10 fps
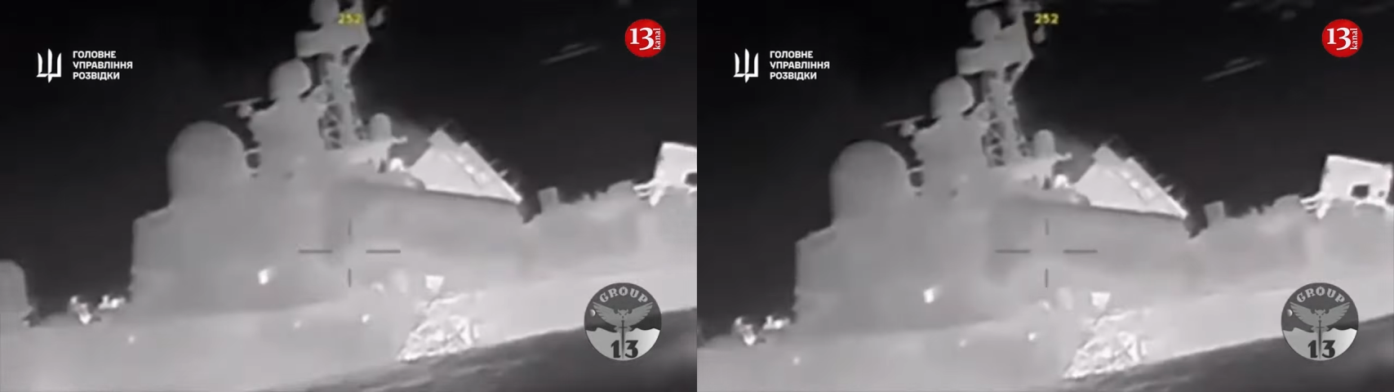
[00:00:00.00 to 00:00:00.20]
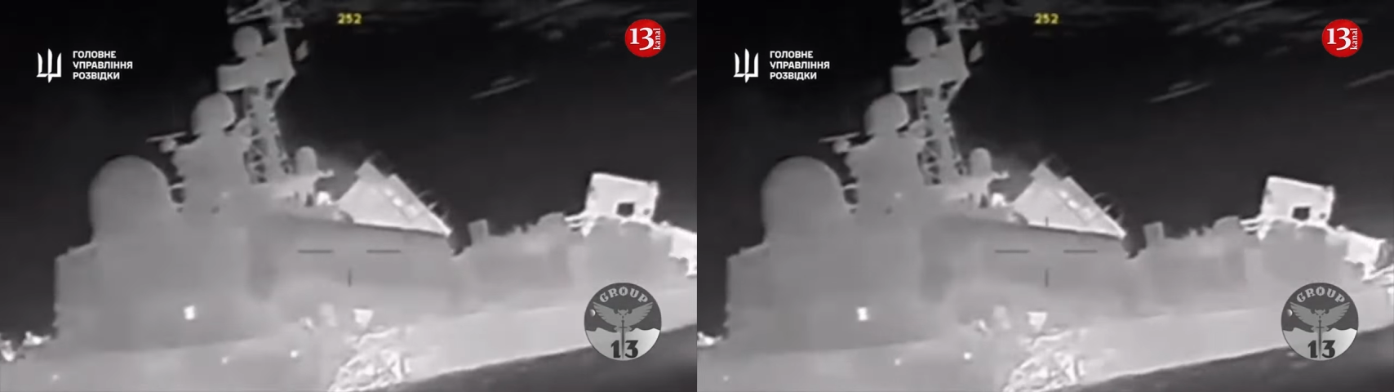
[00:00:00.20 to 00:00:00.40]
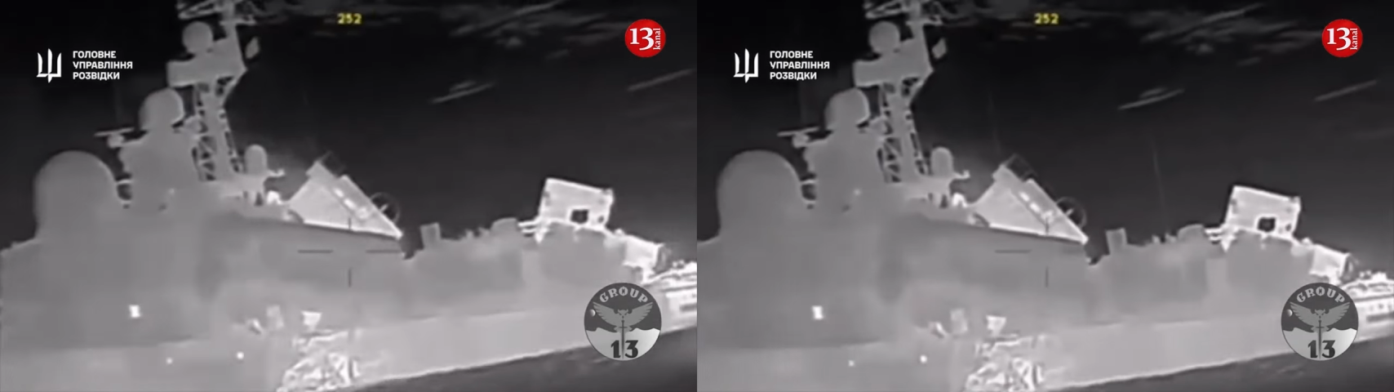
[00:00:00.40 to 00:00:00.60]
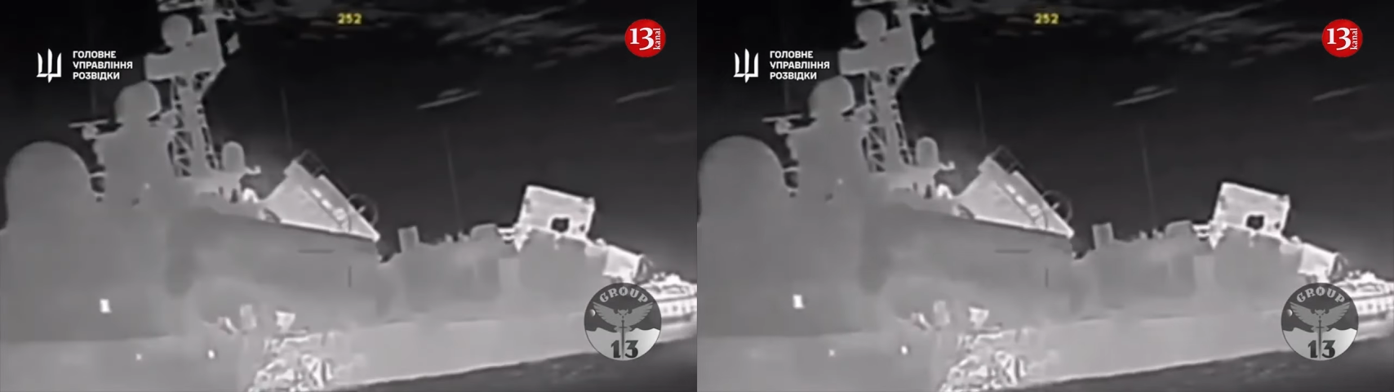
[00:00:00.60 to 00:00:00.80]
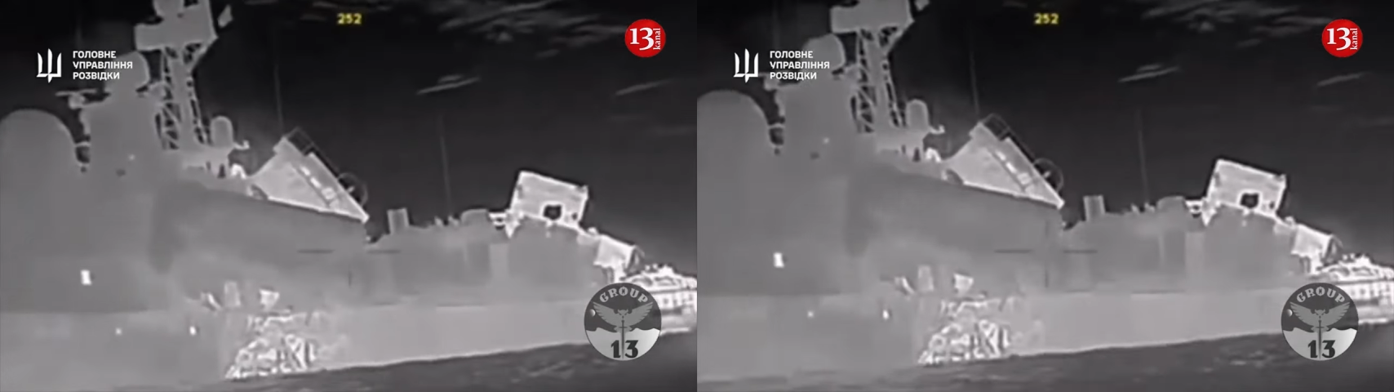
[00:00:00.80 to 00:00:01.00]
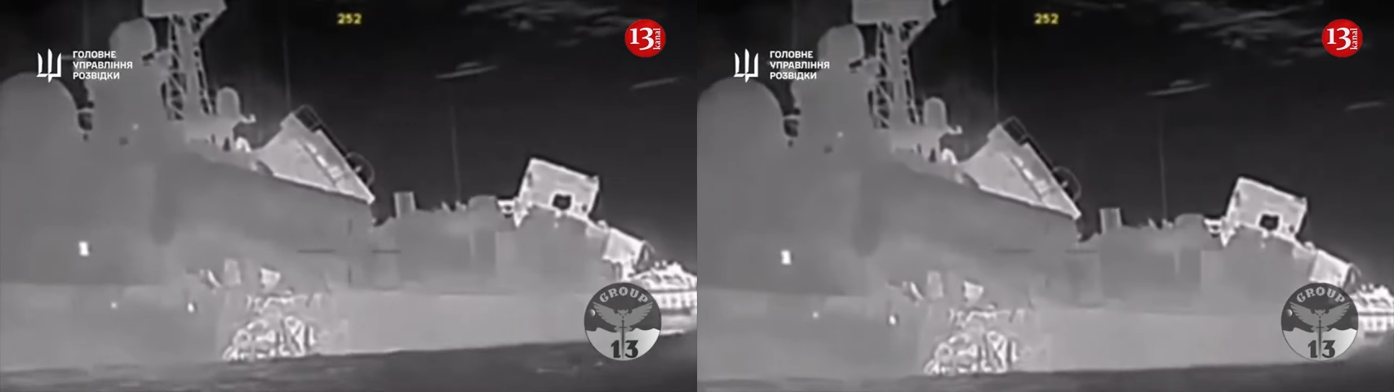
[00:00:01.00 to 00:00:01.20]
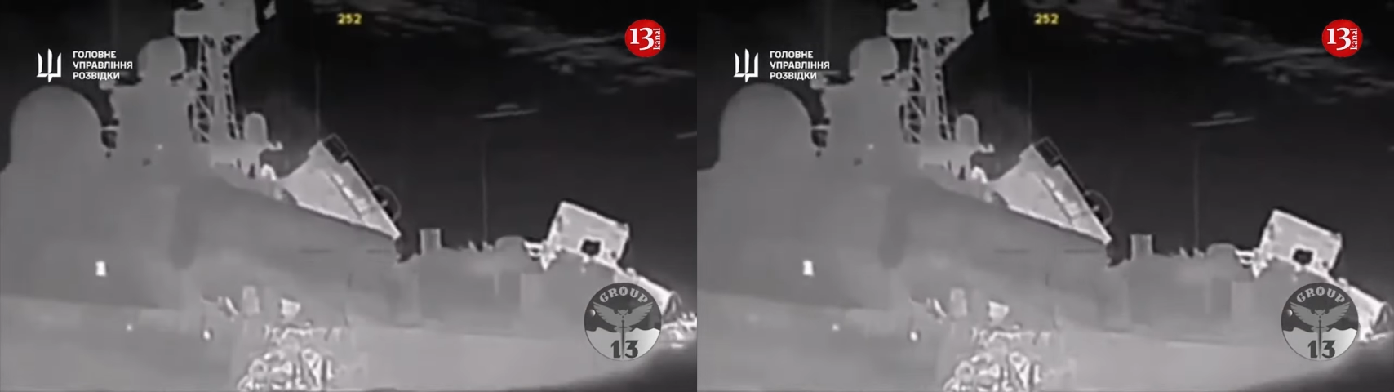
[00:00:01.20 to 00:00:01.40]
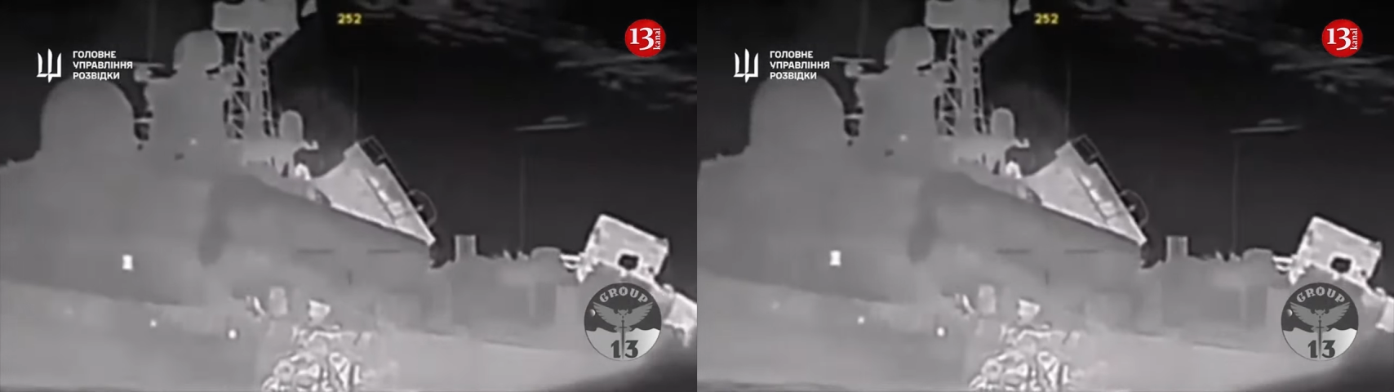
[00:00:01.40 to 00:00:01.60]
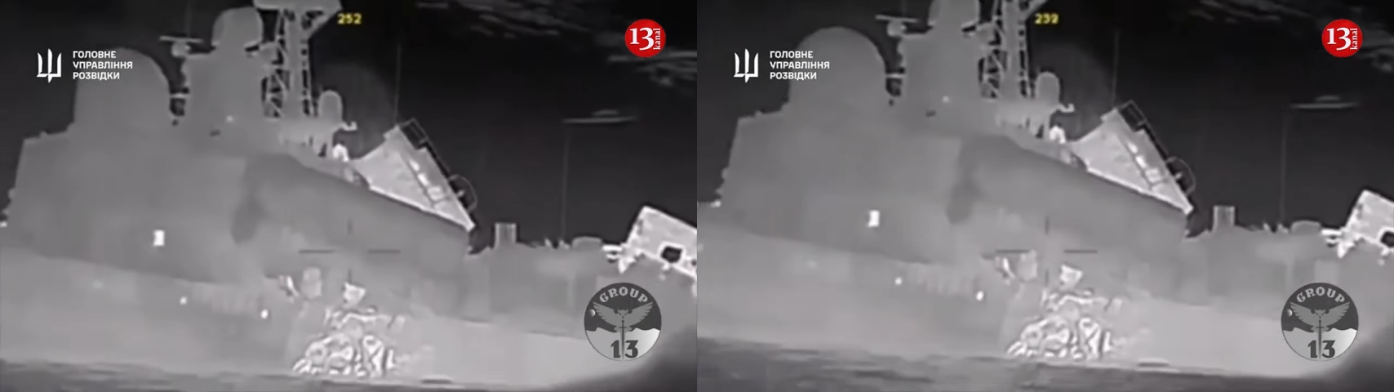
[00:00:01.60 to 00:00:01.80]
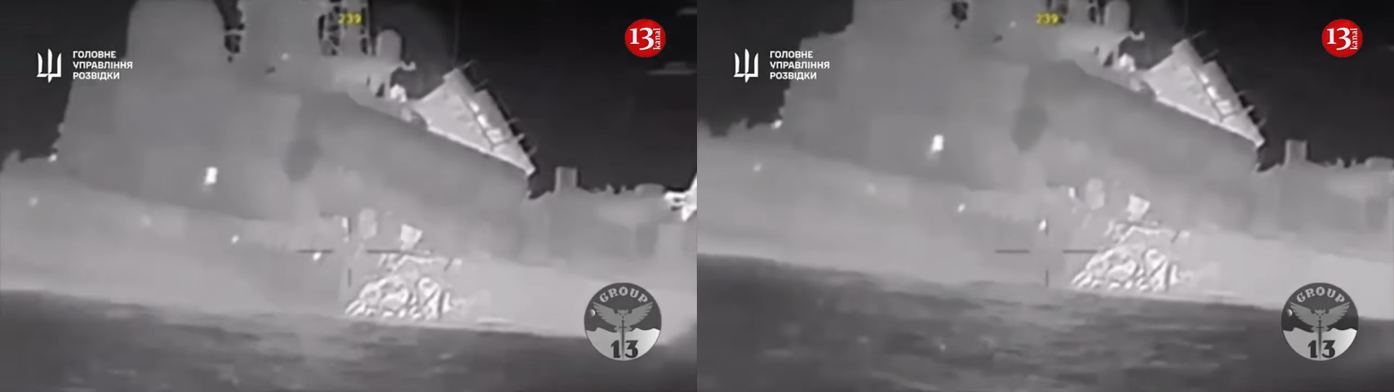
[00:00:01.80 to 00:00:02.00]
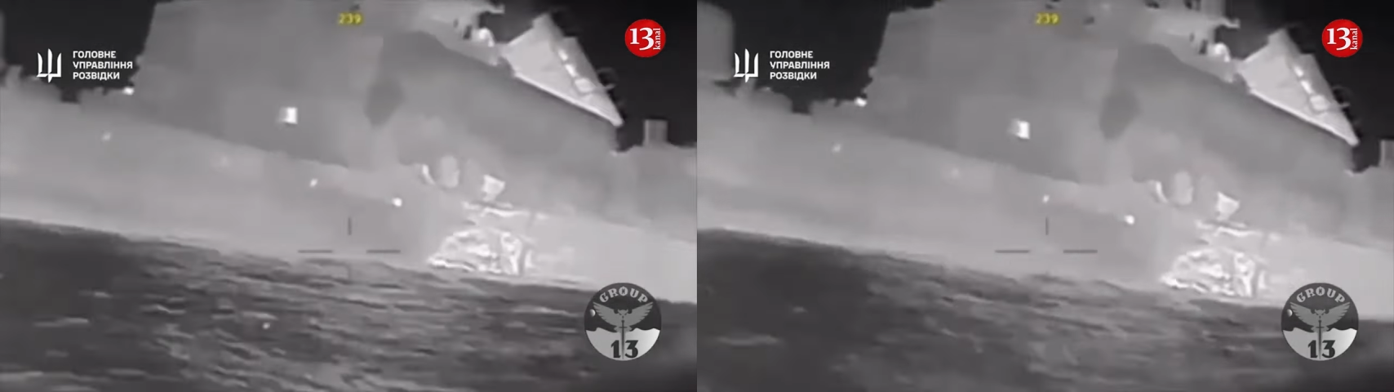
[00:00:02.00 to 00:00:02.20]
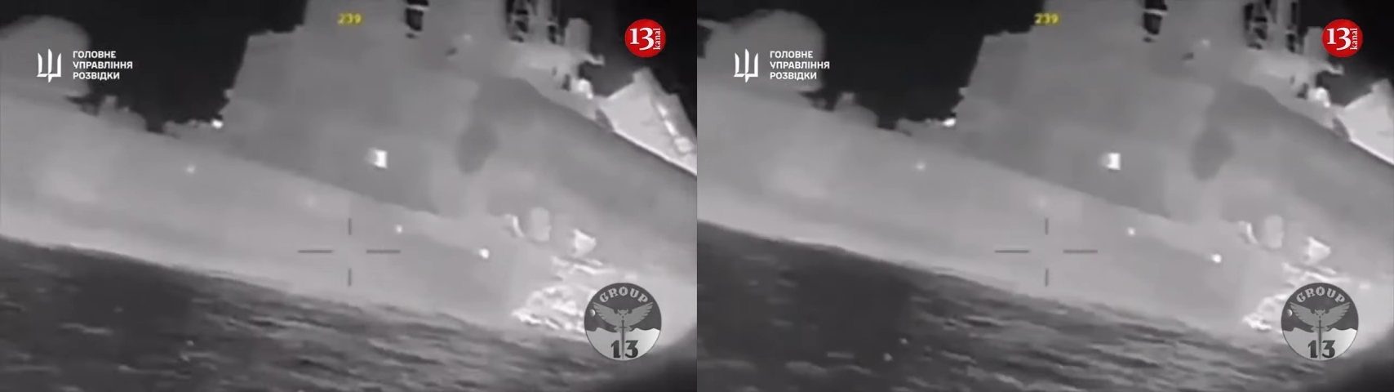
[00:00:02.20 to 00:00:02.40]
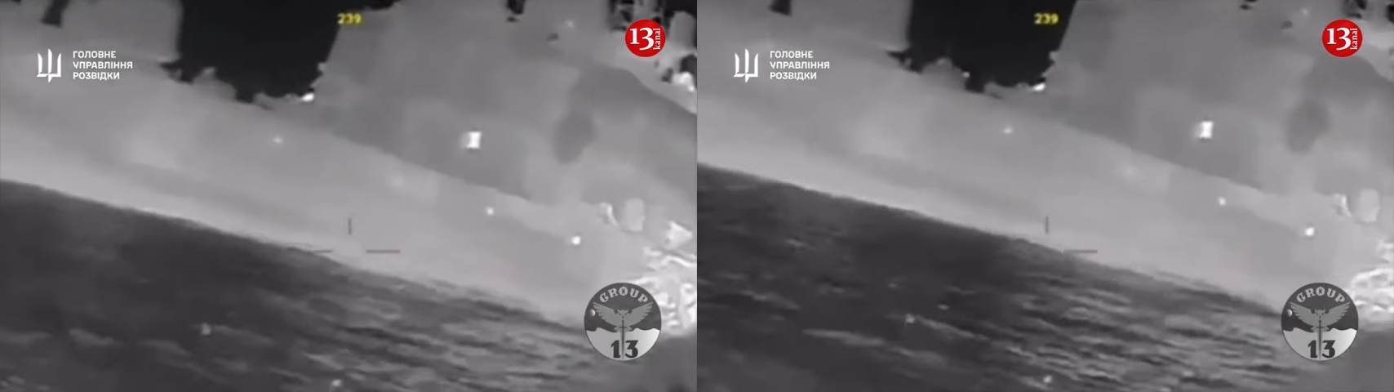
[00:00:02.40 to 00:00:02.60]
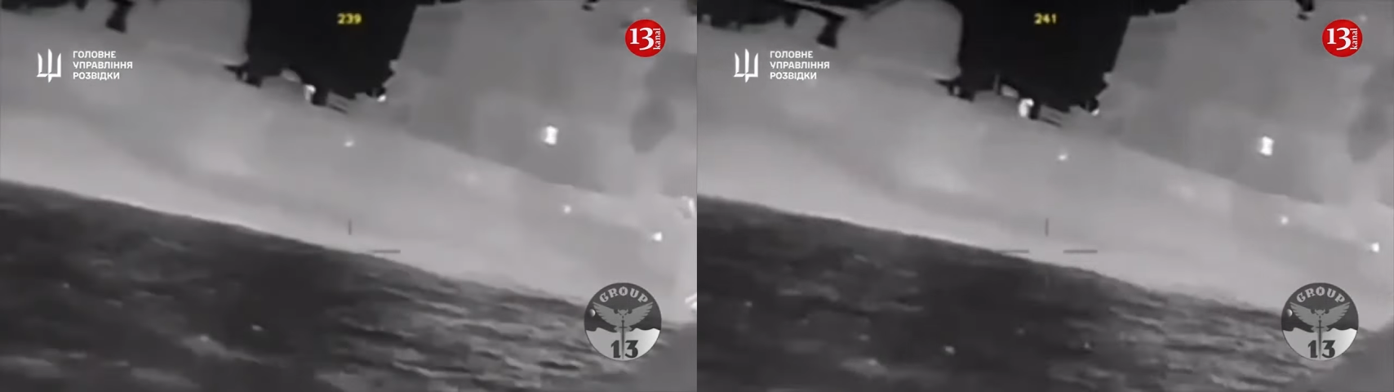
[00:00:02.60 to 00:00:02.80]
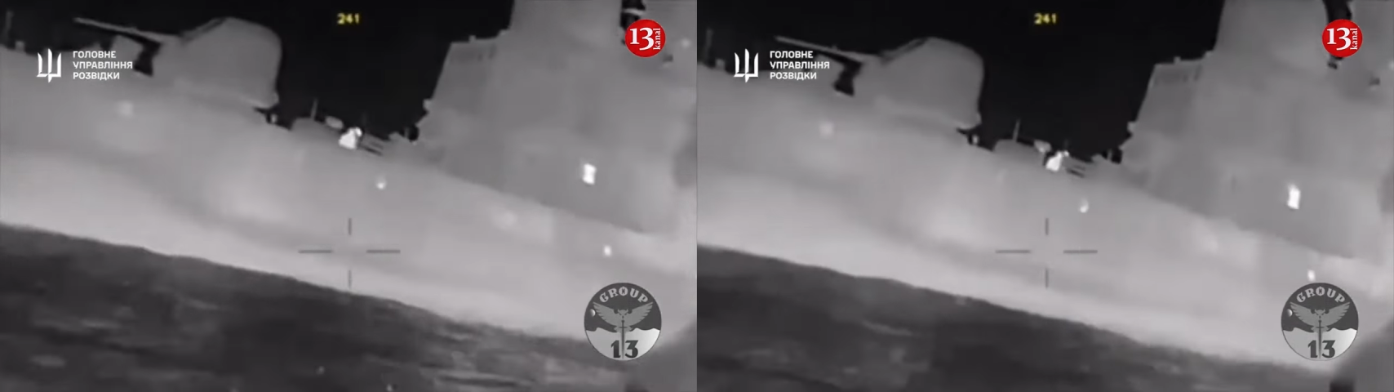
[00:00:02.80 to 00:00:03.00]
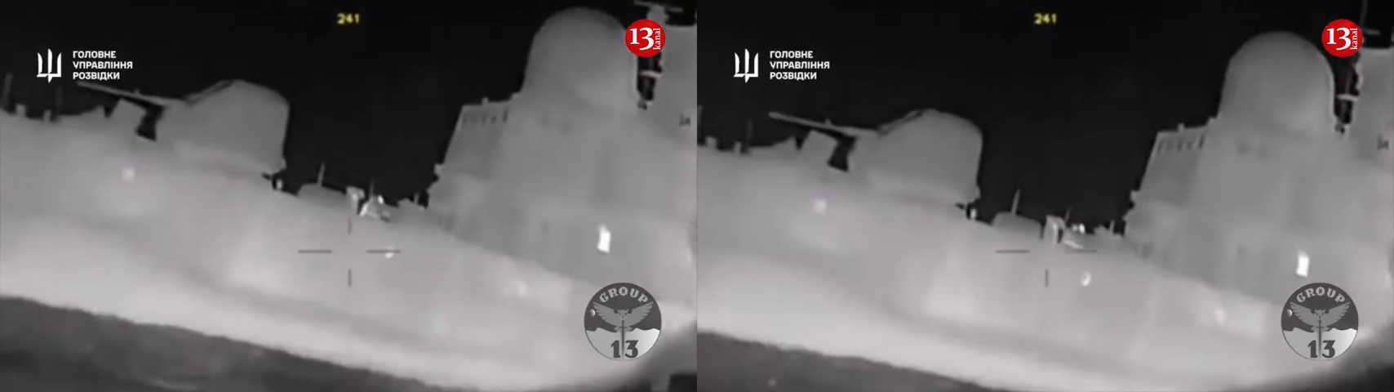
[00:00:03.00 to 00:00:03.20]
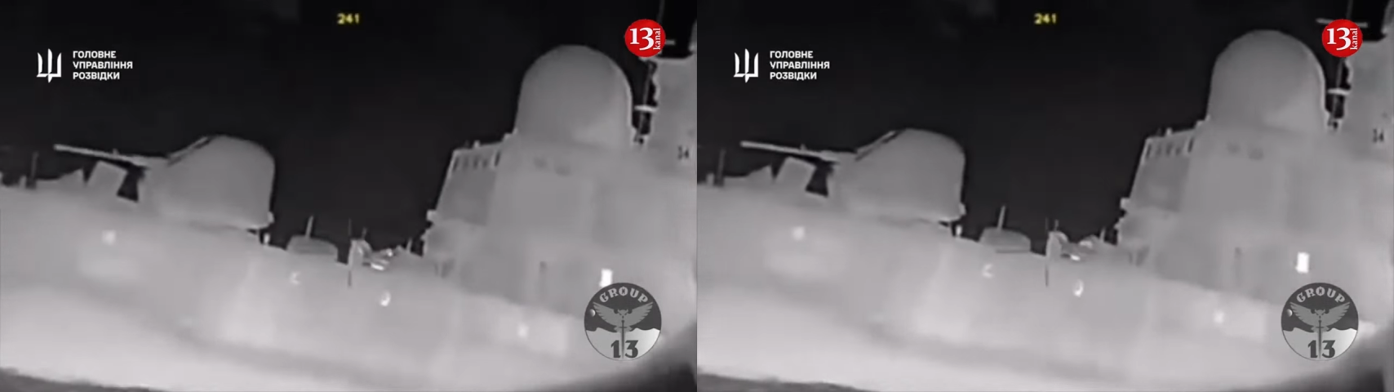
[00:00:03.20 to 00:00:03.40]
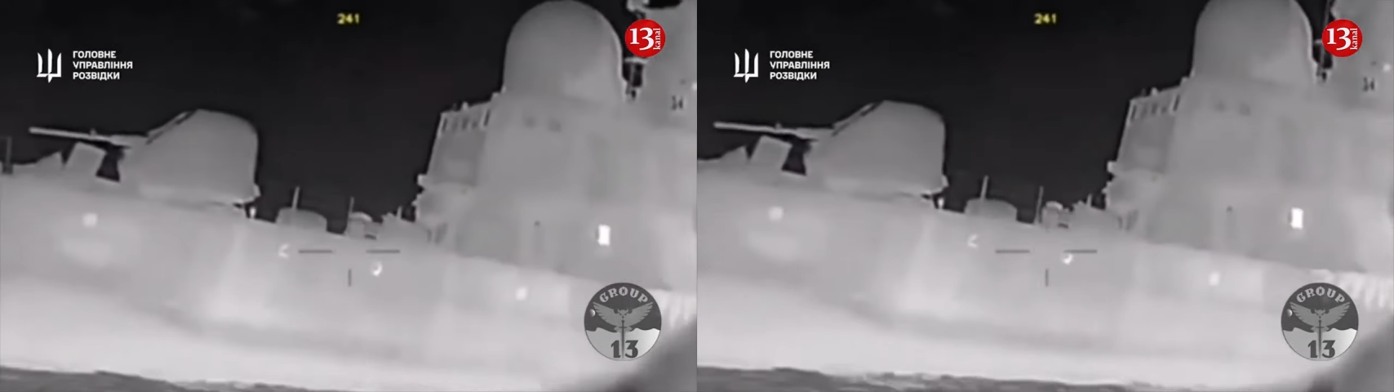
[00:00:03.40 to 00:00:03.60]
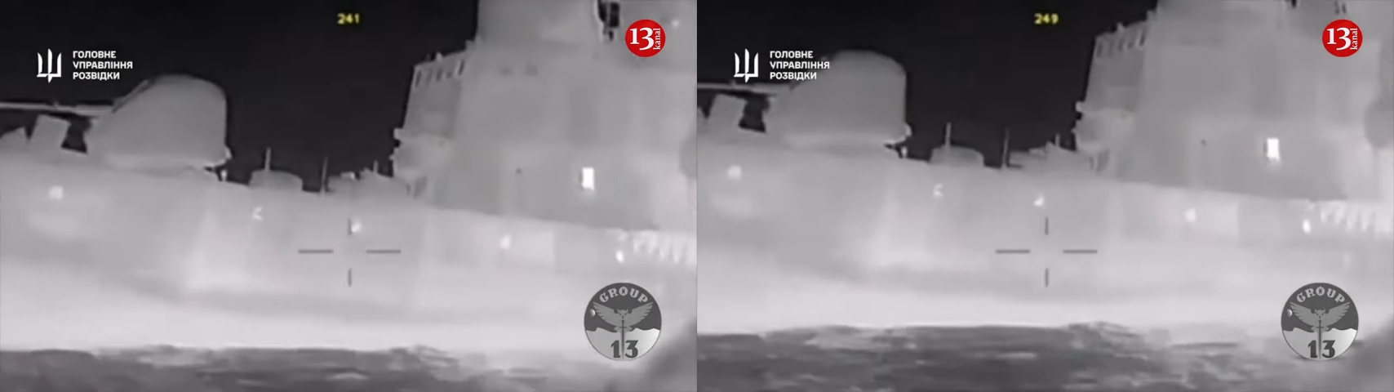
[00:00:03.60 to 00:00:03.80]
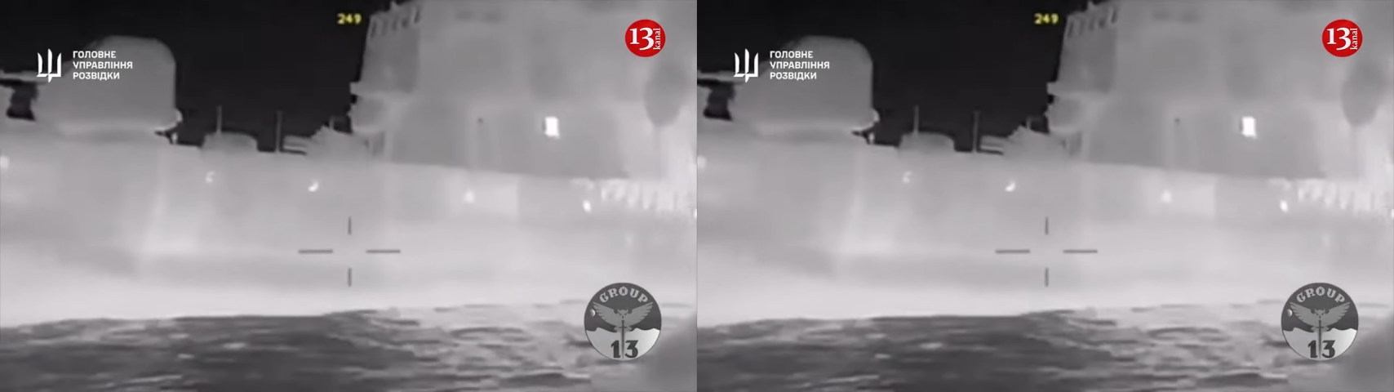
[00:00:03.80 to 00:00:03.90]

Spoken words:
[unreadable: no face in view]